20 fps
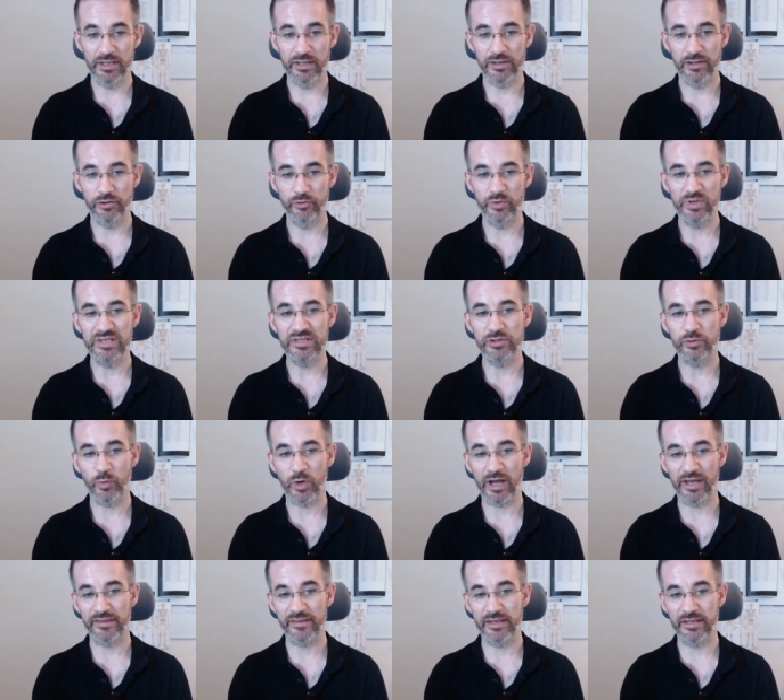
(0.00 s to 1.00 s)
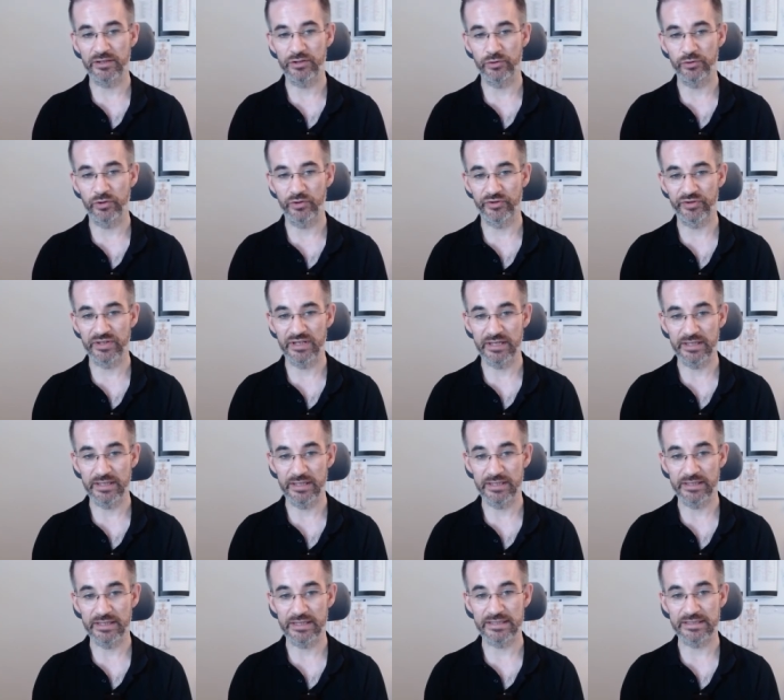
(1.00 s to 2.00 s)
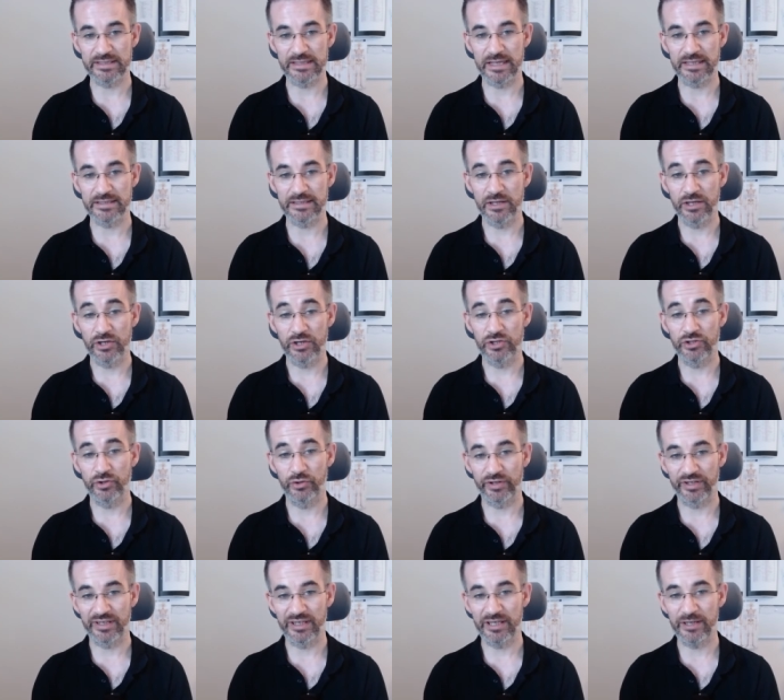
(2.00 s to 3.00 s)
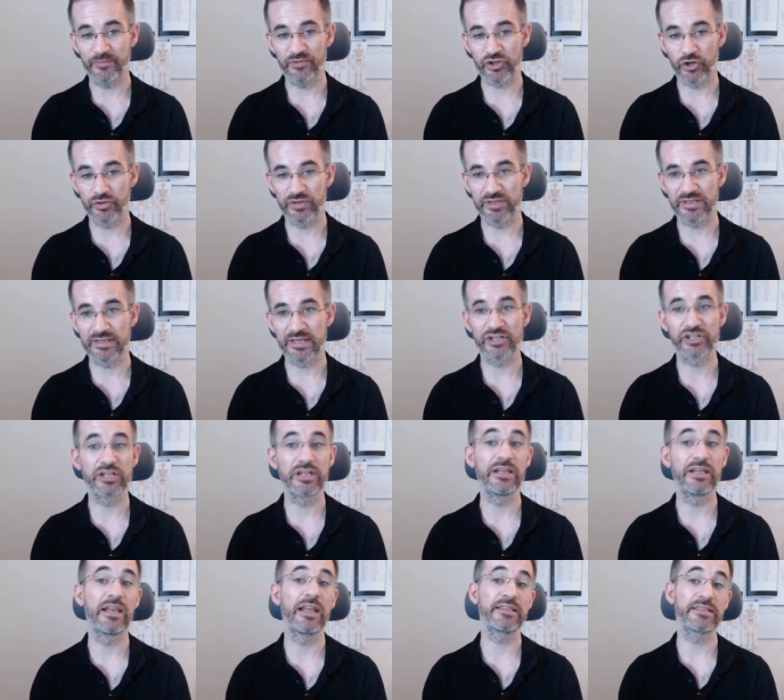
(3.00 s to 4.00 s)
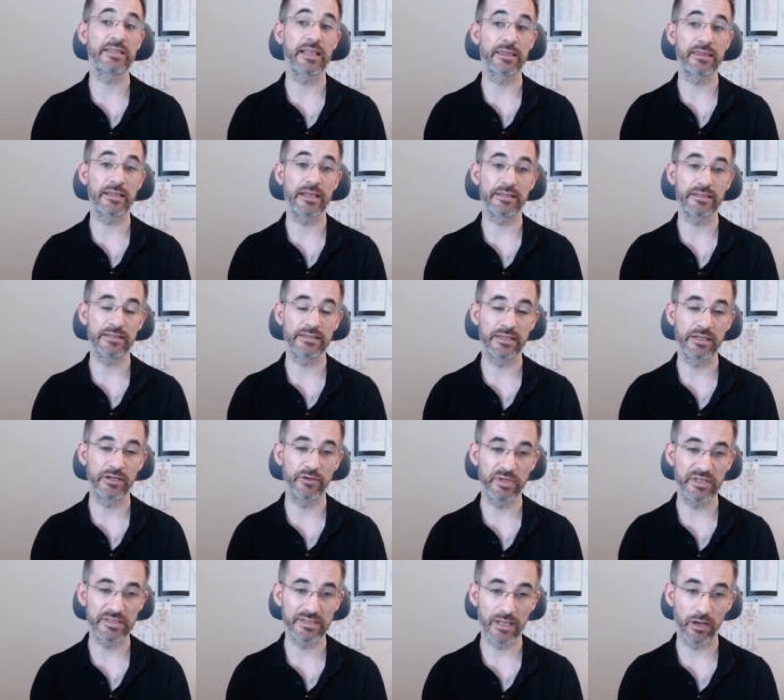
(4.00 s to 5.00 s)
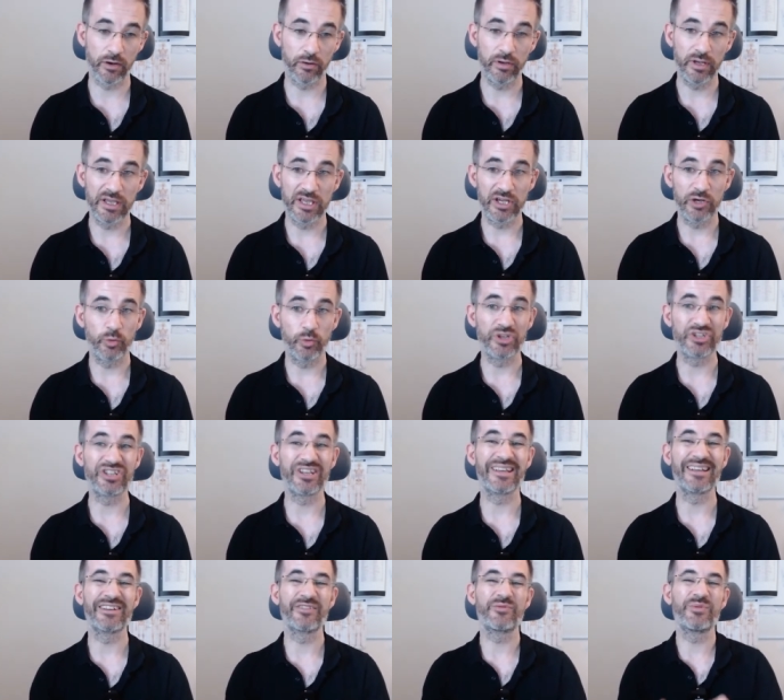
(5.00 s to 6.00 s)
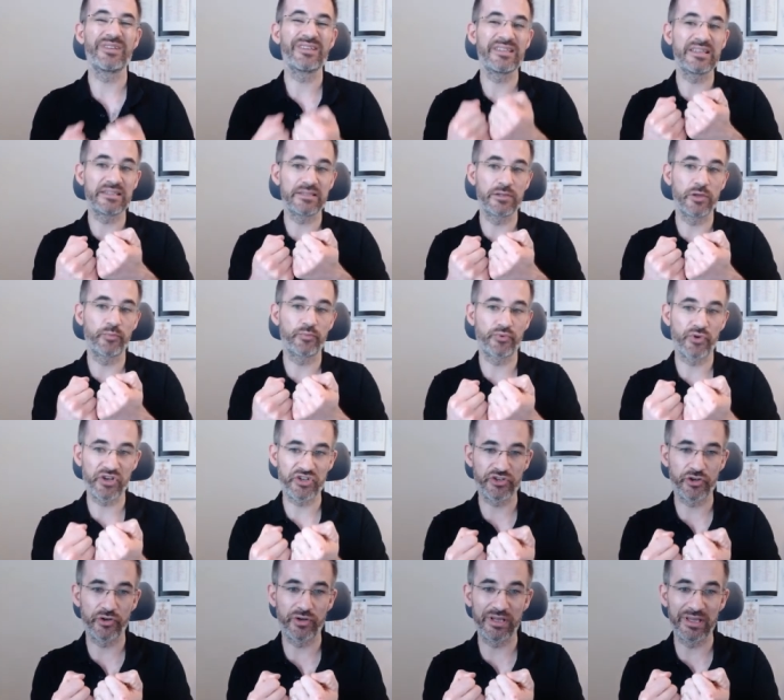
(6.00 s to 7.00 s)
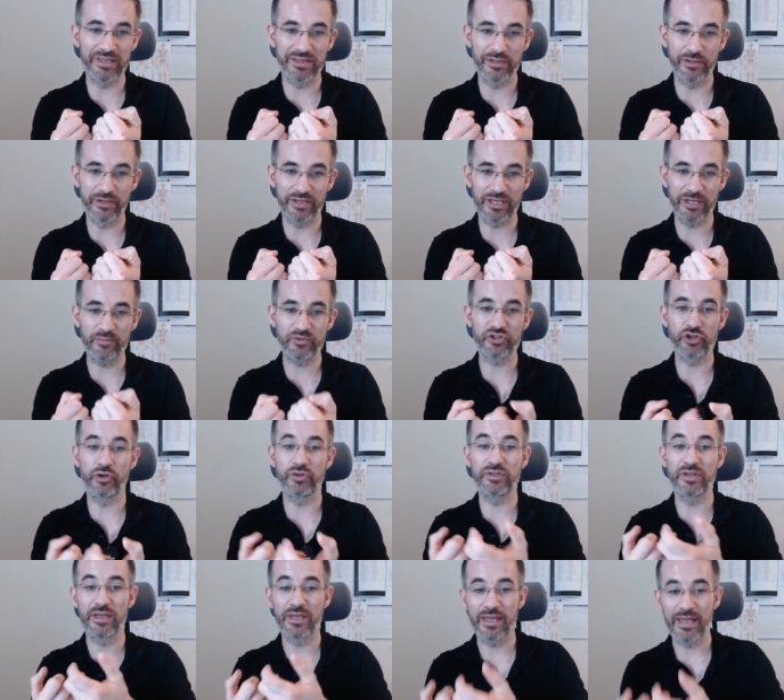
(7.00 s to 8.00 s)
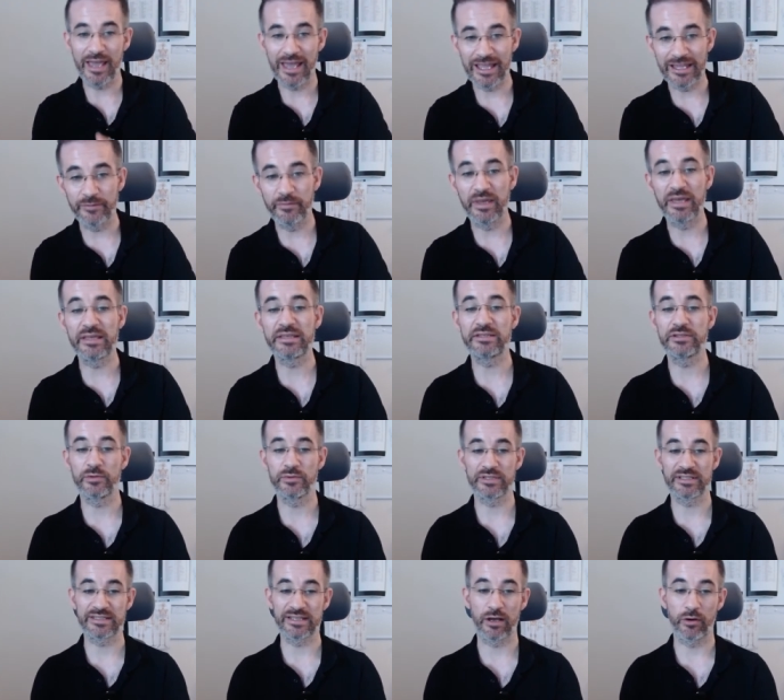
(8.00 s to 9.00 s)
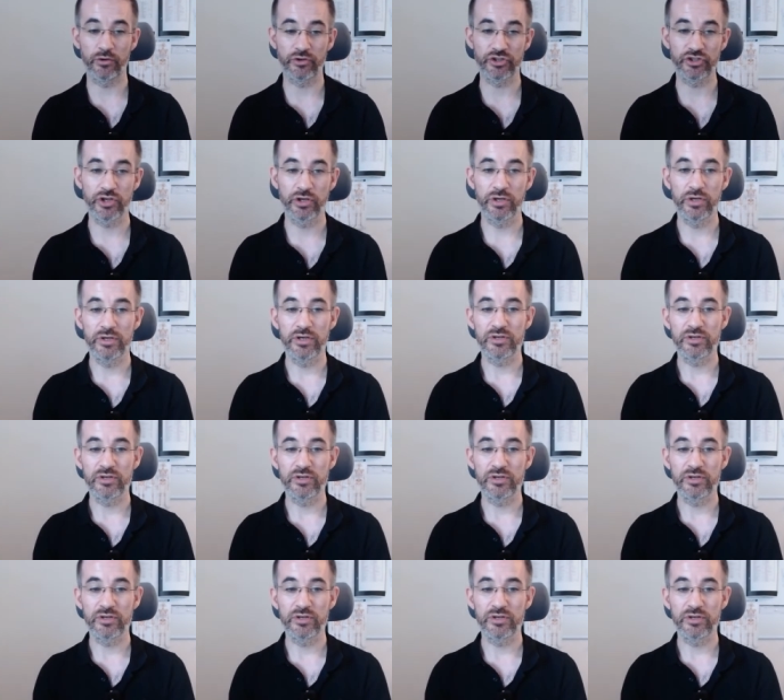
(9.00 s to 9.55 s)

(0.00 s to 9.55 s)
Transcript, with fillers: The reason why I think you don't need it is that your hip joint is actually less than 90 degrees now, which increases the pressure in the hip joint and makes you slouch.